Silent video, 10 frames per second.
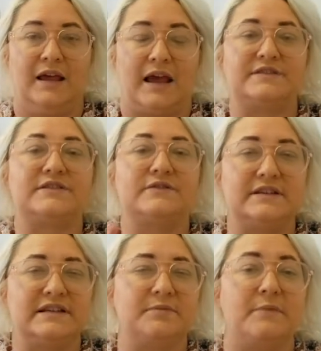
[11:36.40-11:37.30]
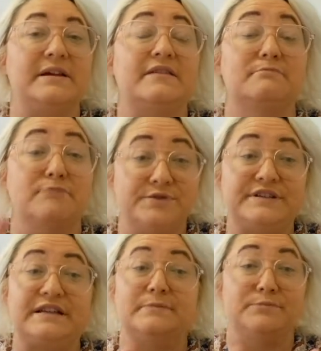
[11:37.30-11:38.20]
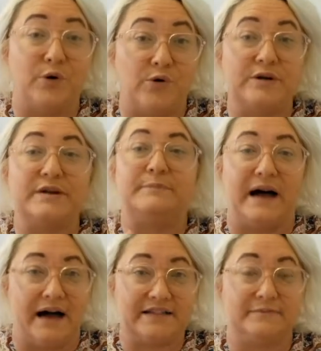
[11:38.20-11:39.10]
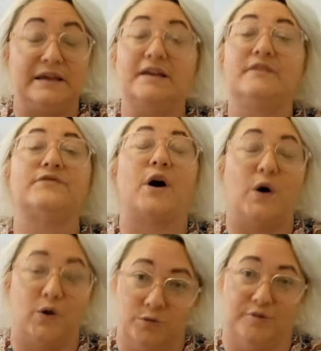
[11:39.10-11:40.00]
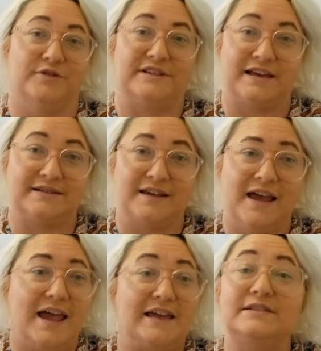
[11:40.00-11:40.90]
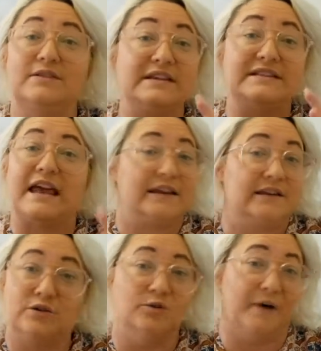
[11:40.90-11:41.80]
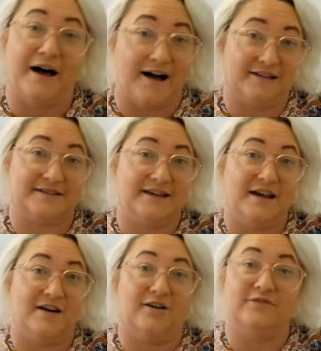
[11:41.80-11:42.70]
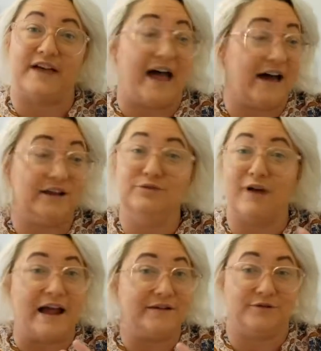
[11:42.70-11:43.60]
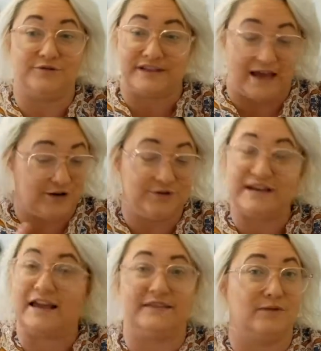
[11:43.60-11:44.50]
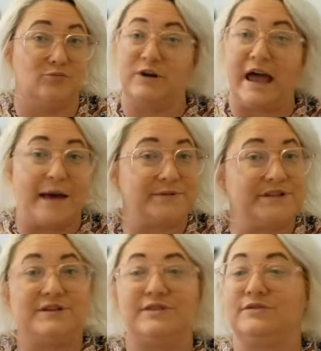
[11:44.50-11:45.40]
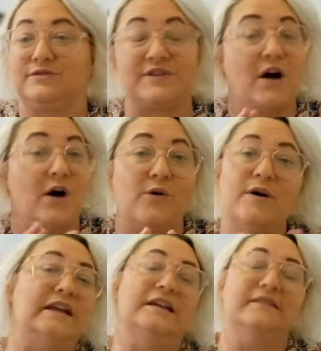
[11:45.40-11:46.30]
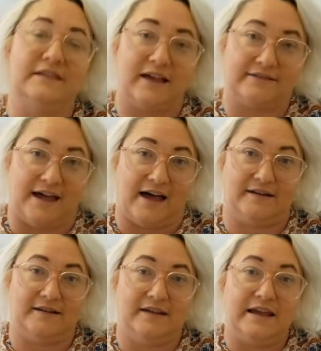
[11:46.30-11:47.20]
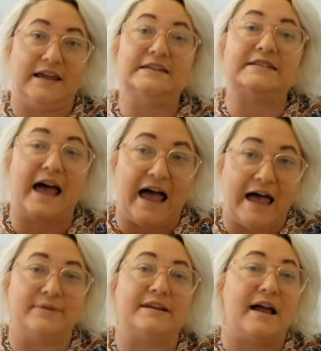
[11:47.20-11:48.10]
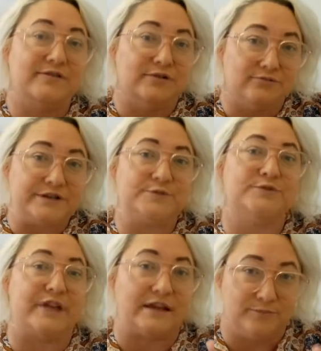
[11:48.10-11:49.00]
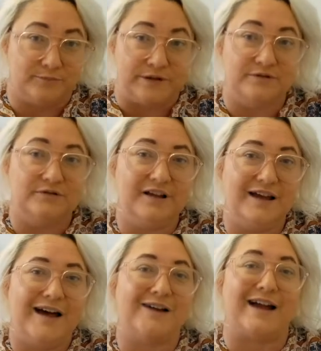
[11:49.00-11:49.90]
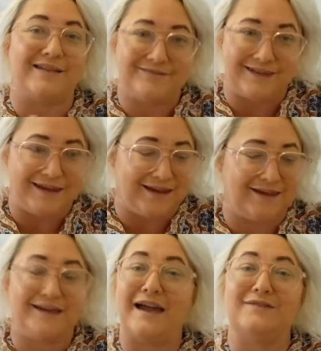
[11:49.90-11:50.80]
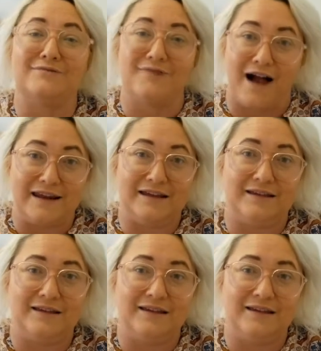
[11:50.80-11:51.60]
And so this is probably the most important part to me of the whole process. It's not the technical parts of how do you write notes, how do you take them, what apps do you use, or anything like that. It's the habit and the ritual that you build around thinking and writing